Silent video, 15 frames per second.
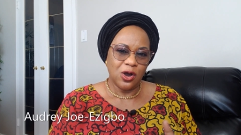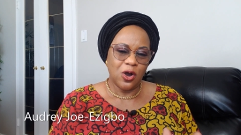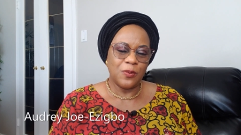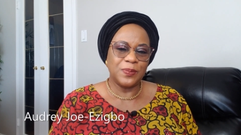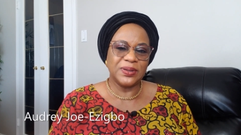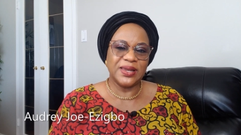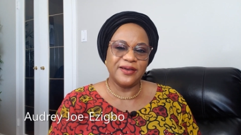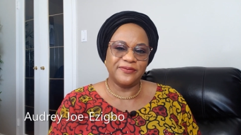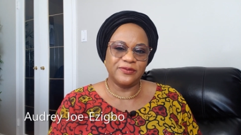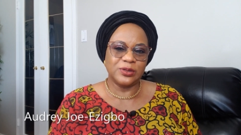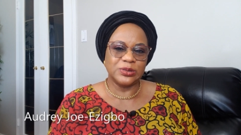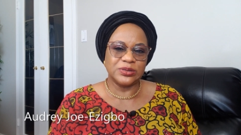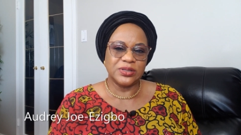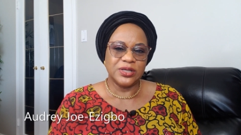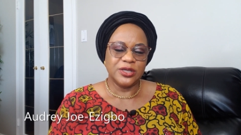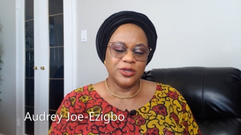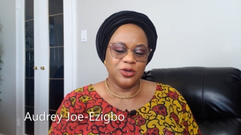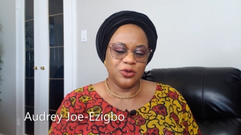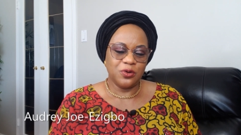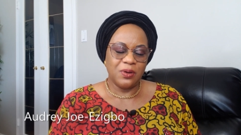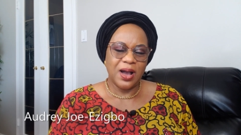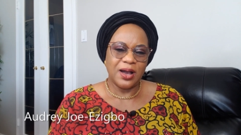up level, you
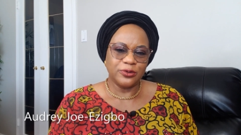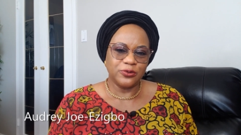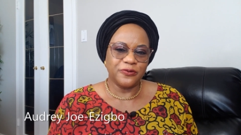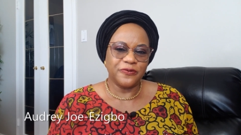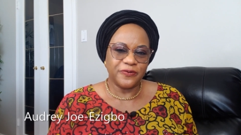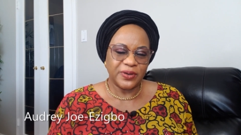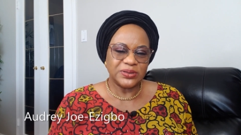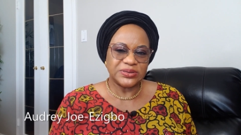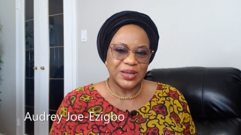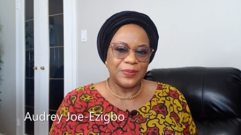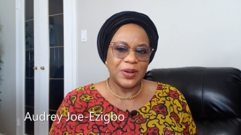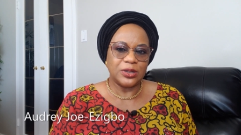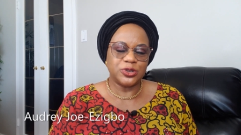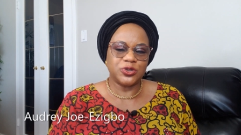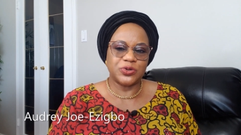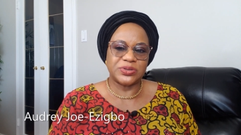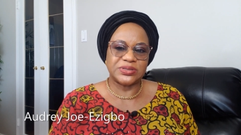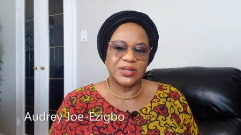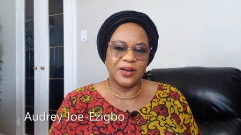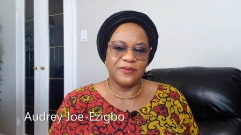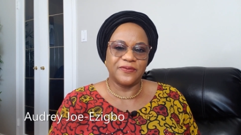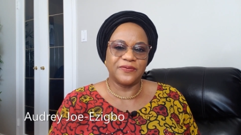know, how you felt about
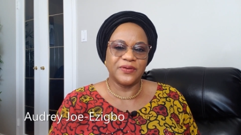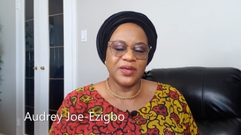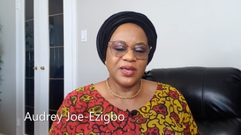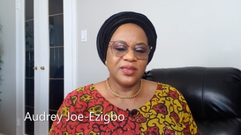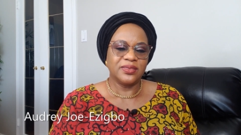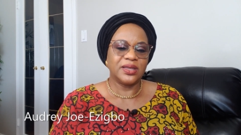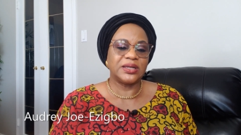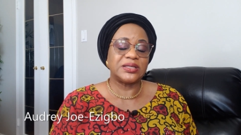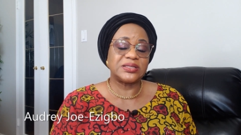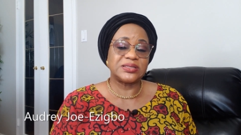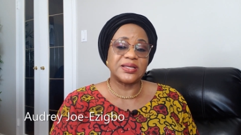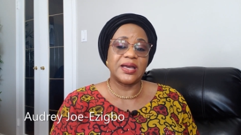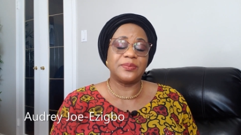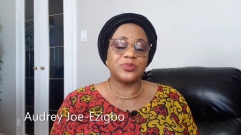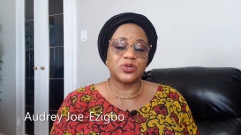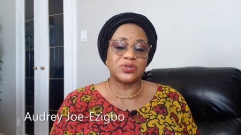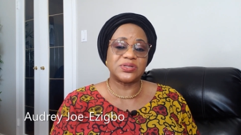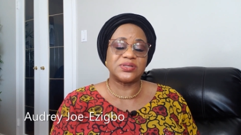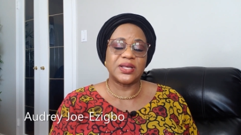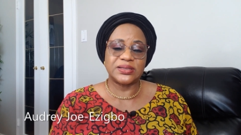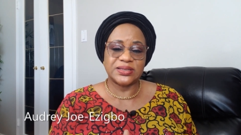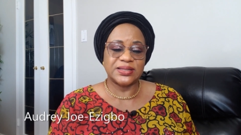yourself, then it's time to
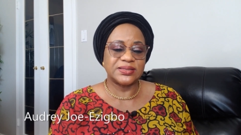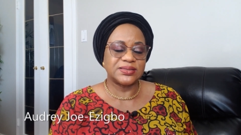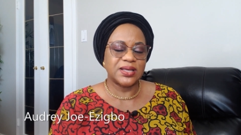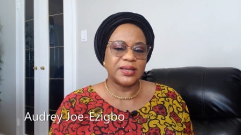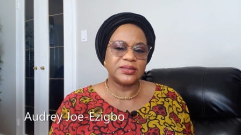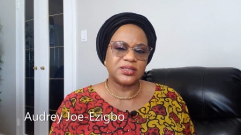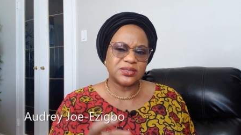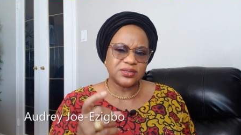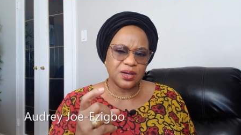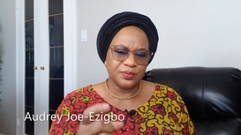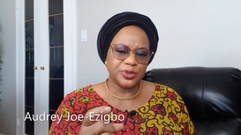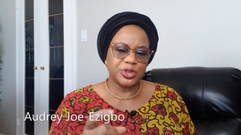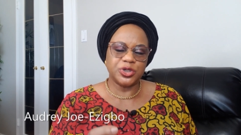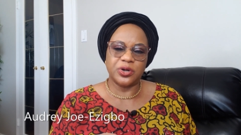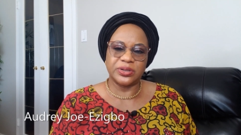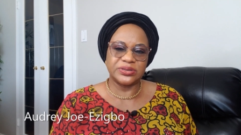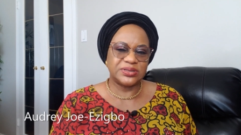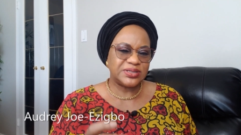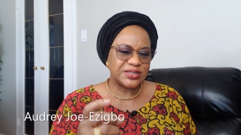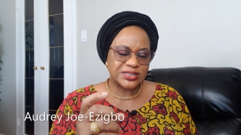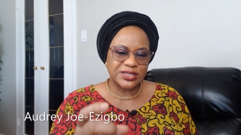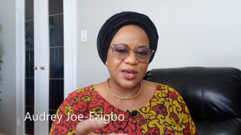set aside some chunk,
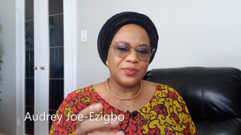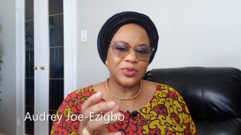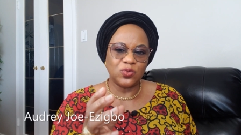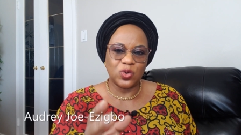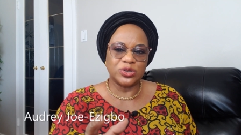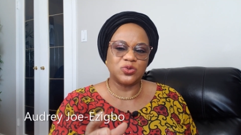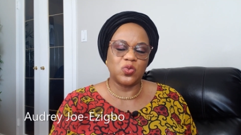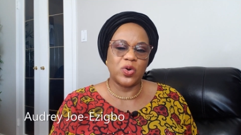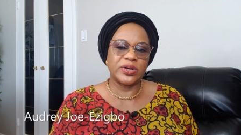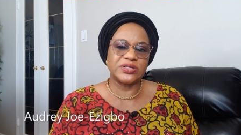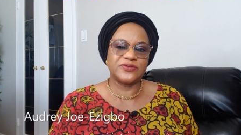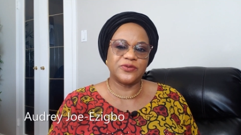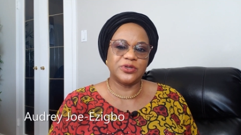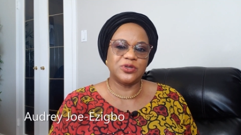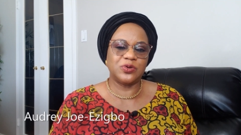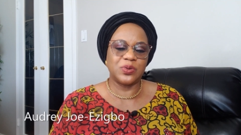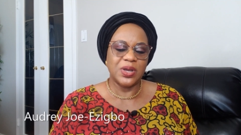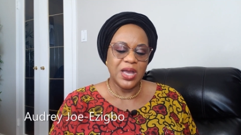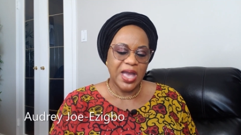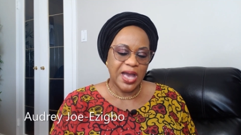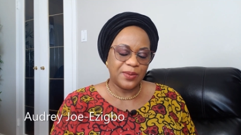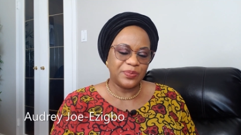determine what works for you,
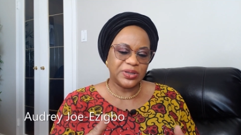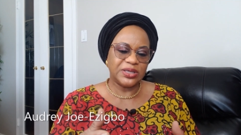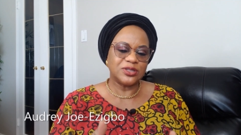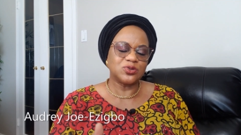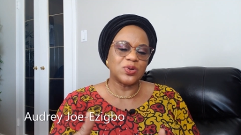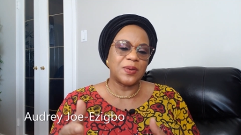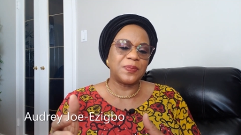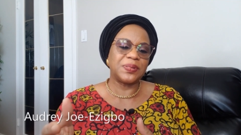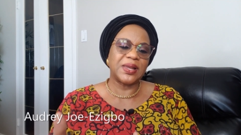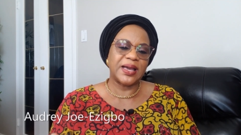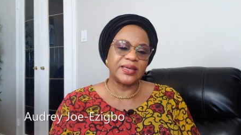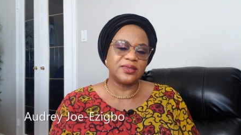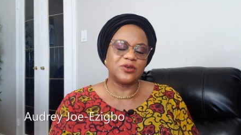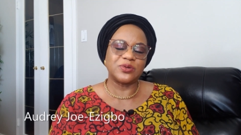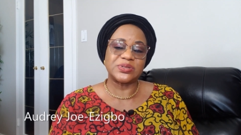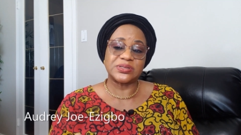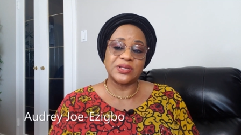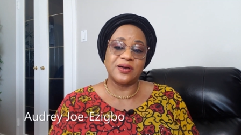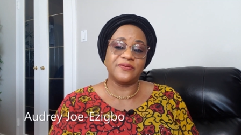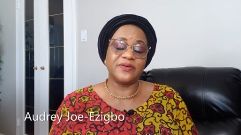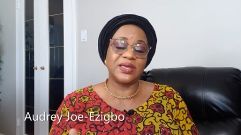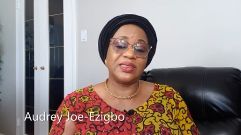and begin to apply
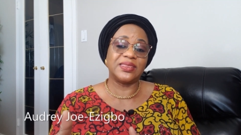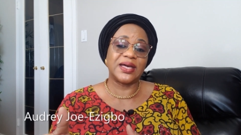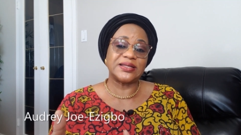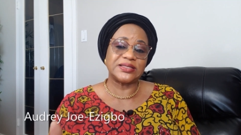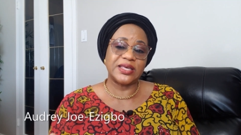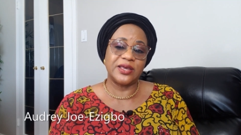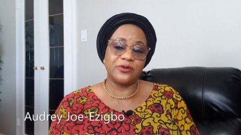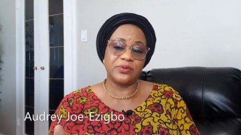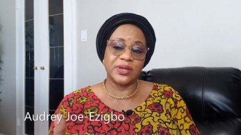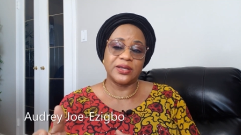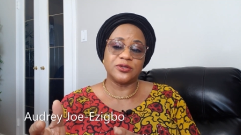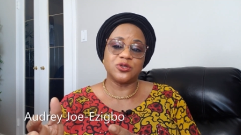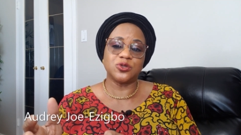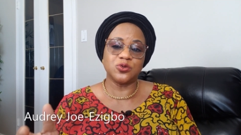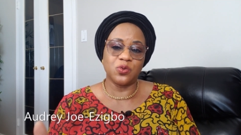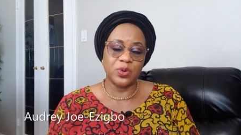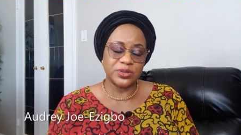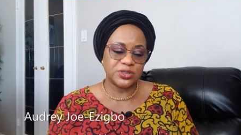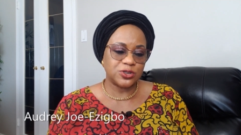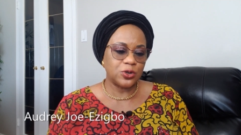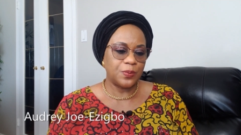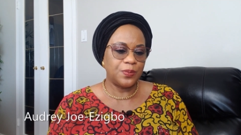yourself in that area
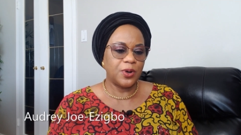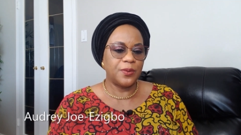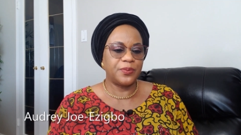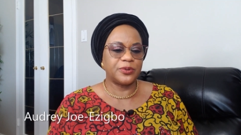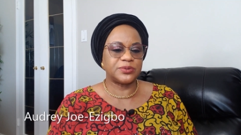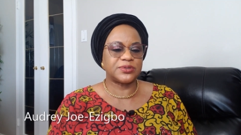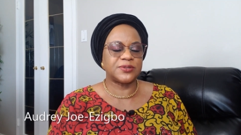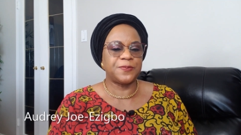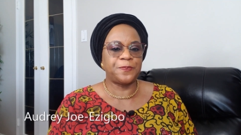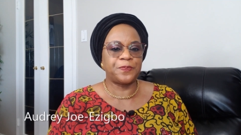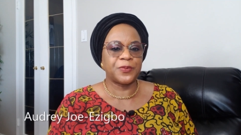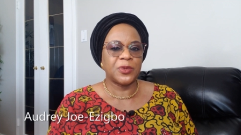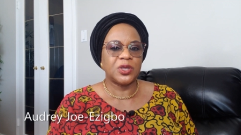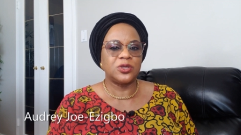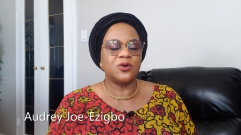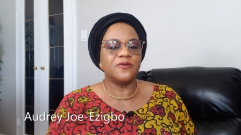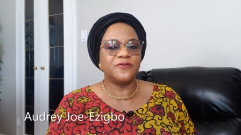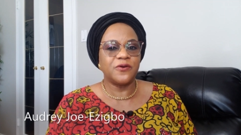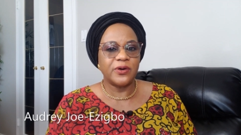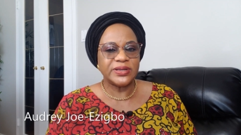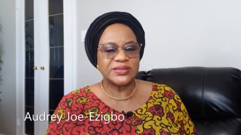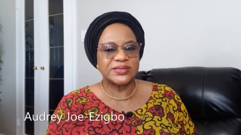towards your purpose. Your
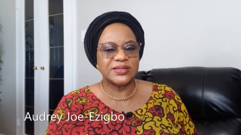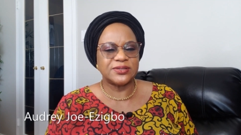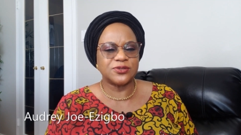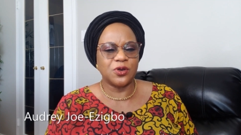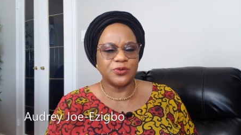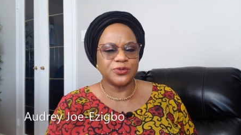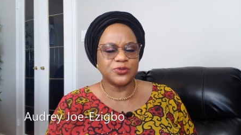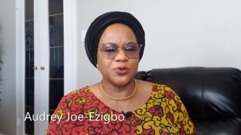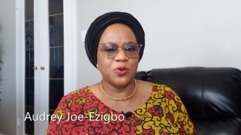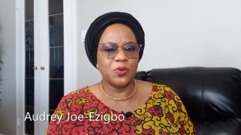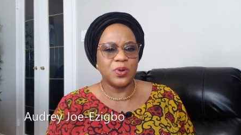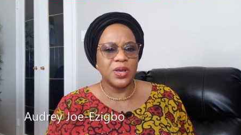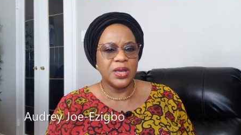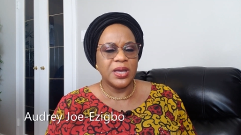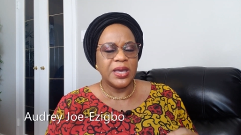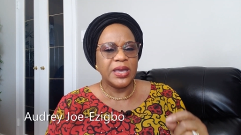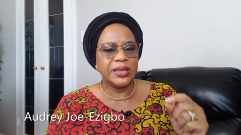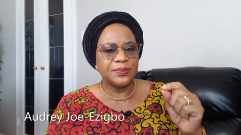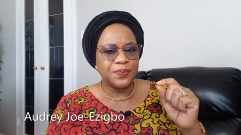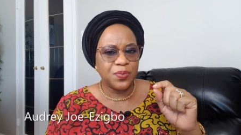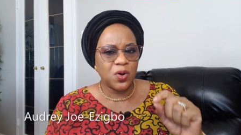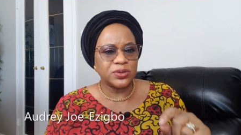voice is also
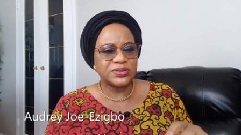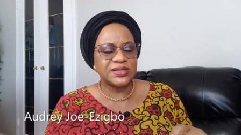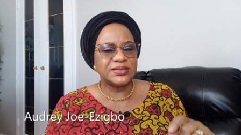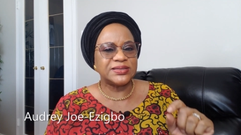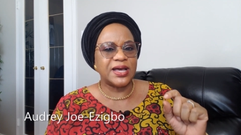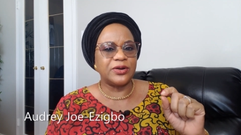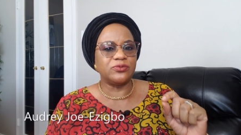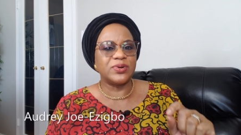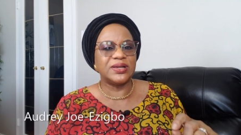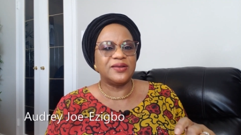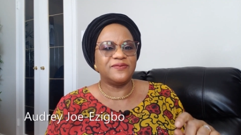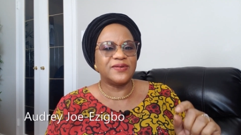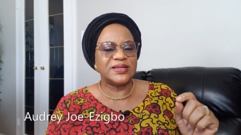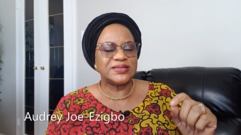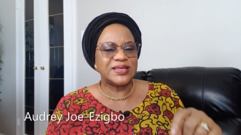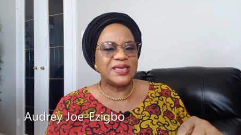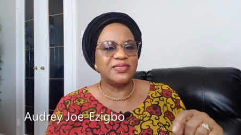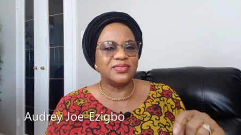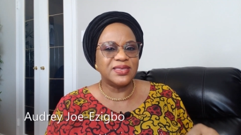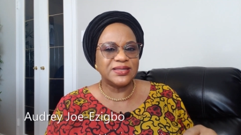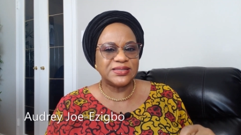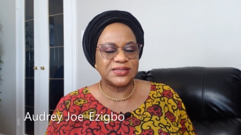important and relevant
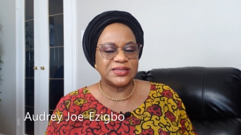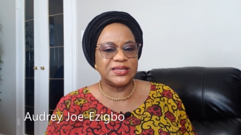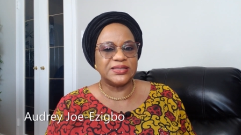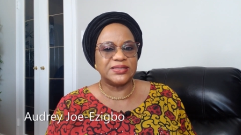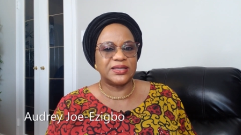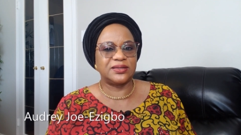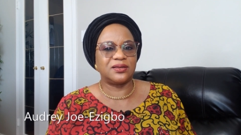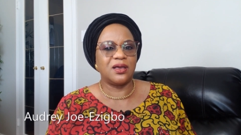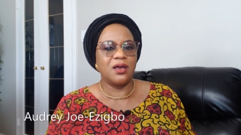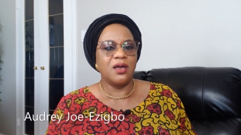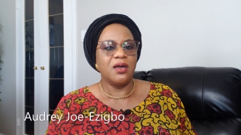in this season